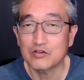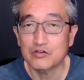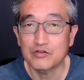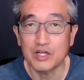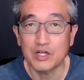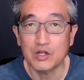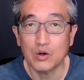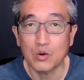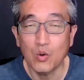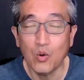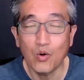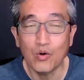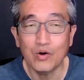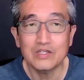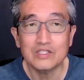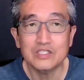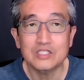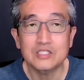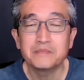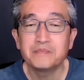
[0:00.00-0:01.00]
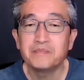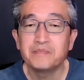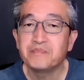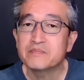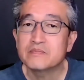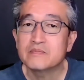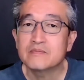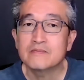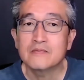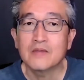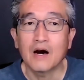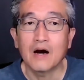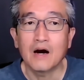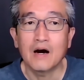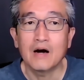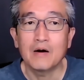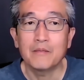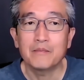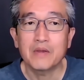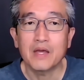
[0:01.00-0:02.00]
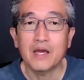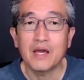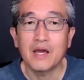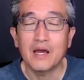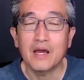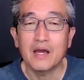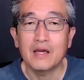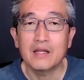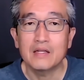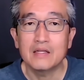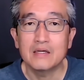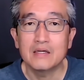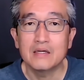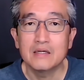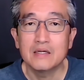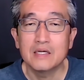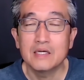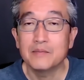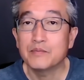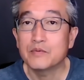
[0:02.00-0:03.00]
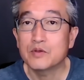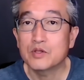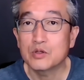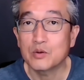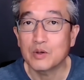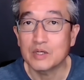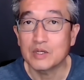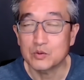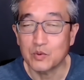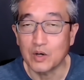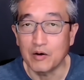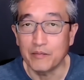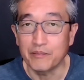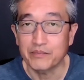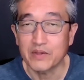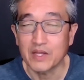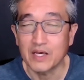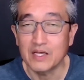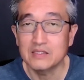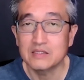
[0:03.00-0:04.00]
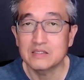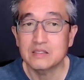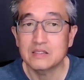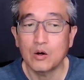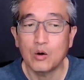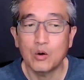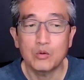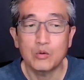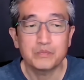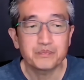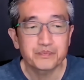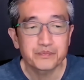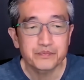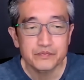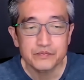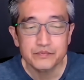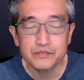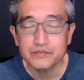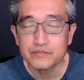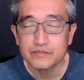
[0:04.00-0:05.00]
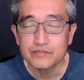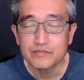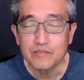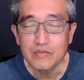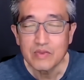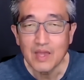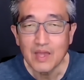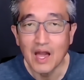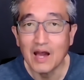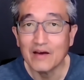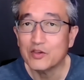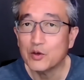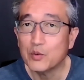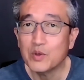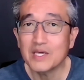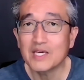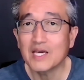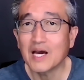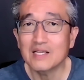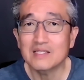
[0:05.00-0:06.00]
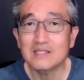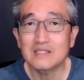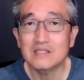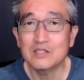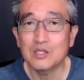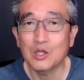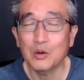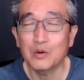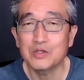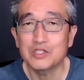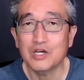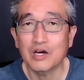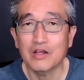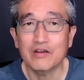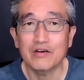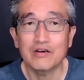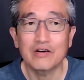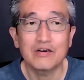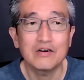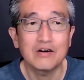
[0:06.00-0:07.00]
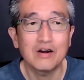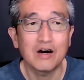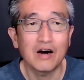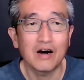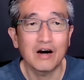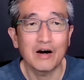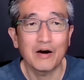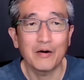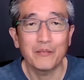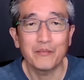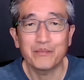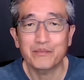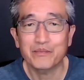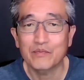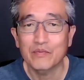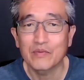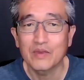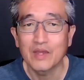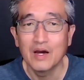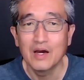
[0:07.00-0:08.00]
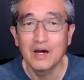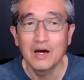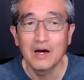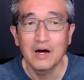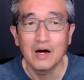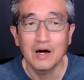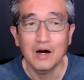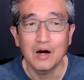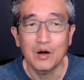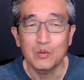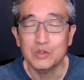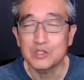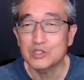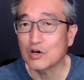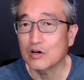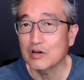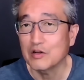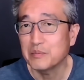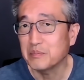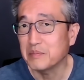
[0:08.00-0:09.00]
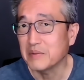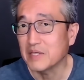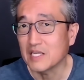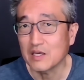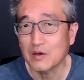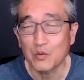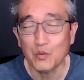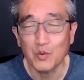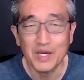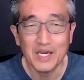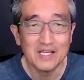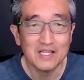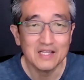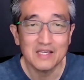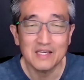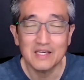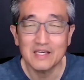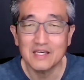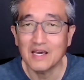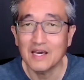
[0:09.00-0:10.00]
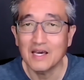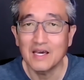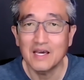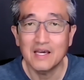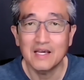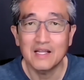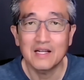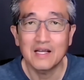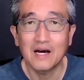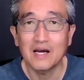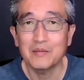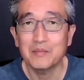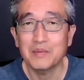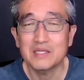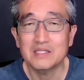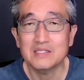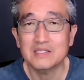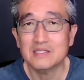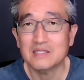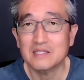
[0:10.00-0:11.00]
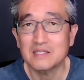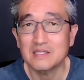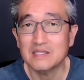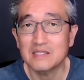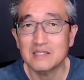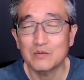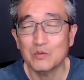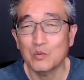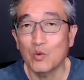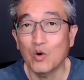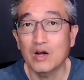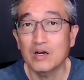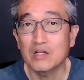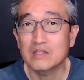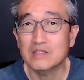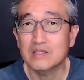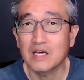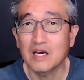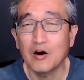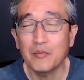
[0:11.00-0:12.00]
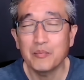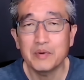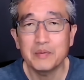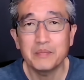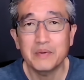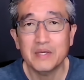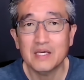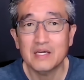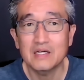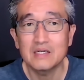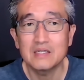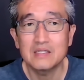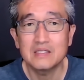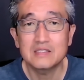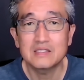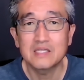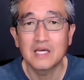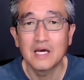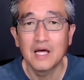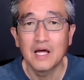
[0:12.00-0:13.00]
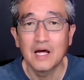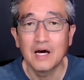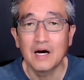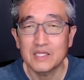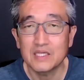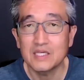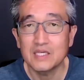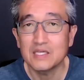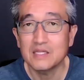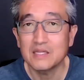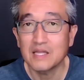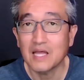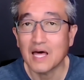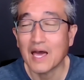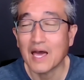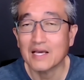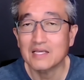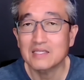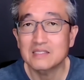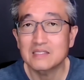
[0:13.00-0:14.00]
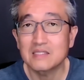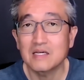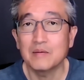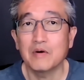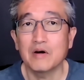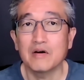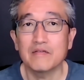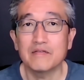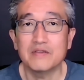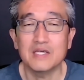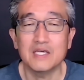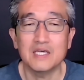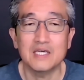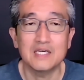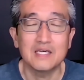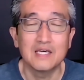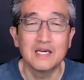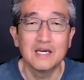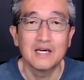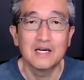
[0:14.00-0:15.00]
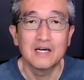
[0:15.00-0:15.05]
to create a course, and him too as well. And so after we got to know each other, we started meeting weekly, and I basically wanted to help him because he lacked some of the